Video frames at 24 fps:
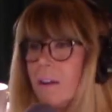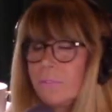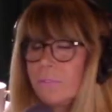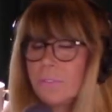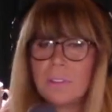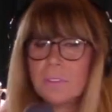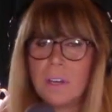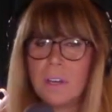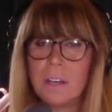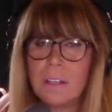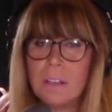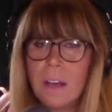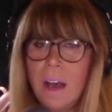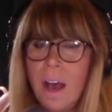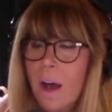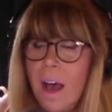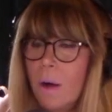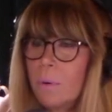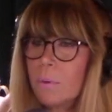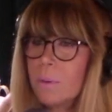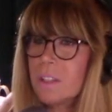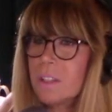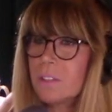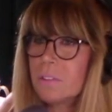I have to tell you,
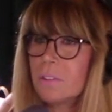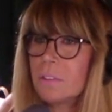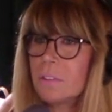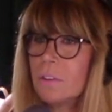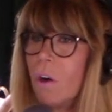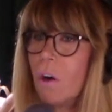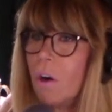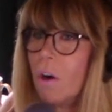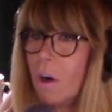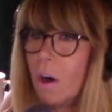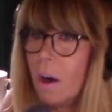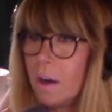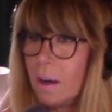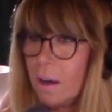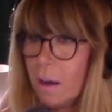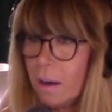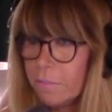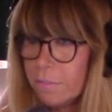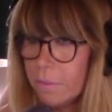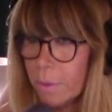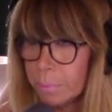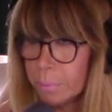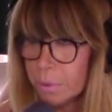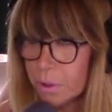Howard is in awe
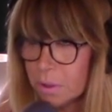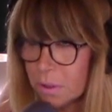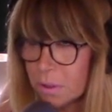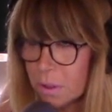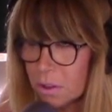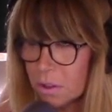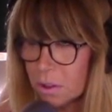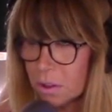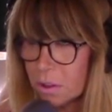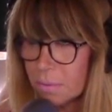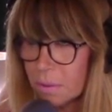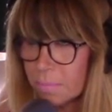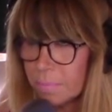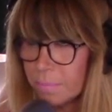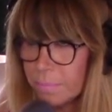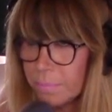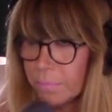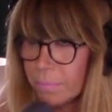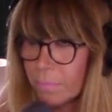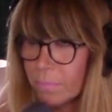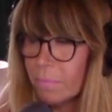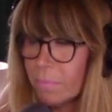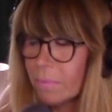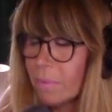of the precision.
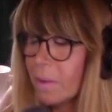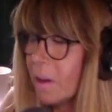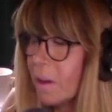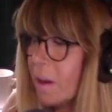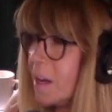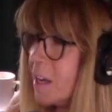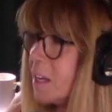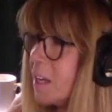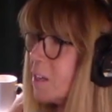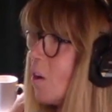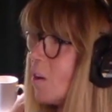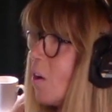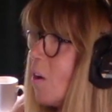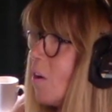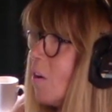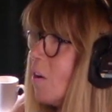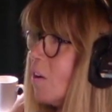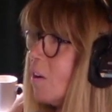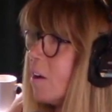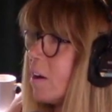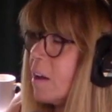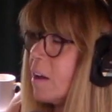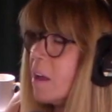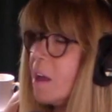In
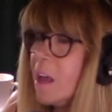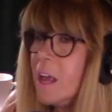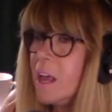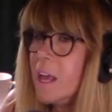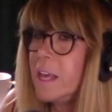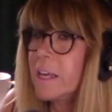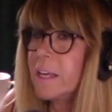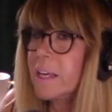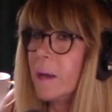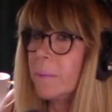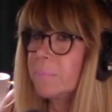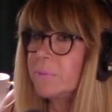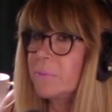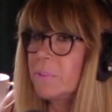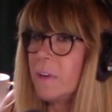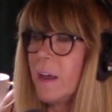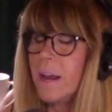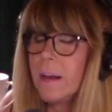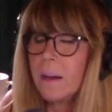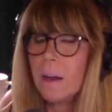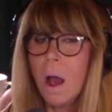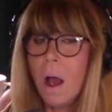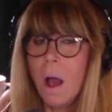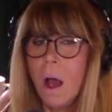awe. He kept
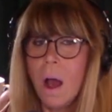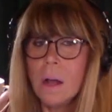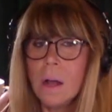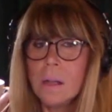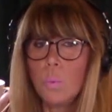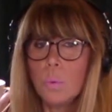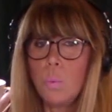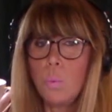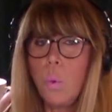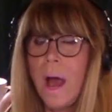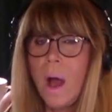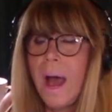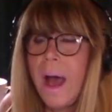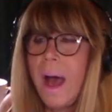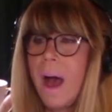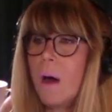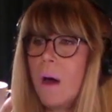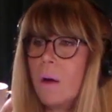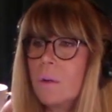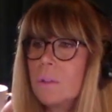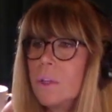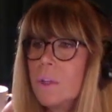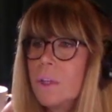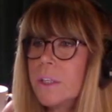saying,
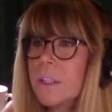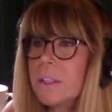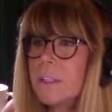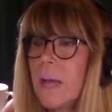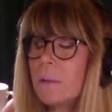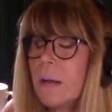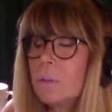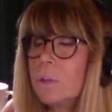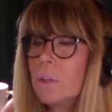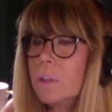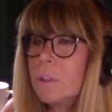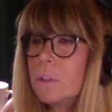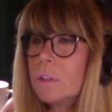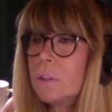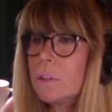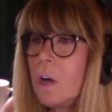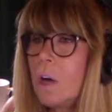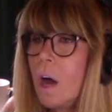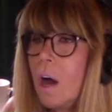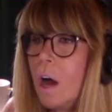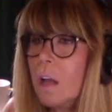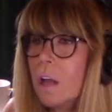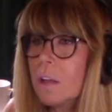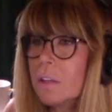wow, look at that. Look at the
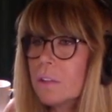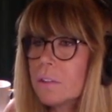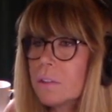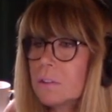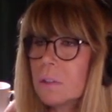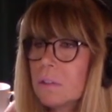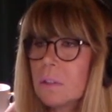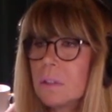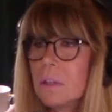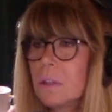colors.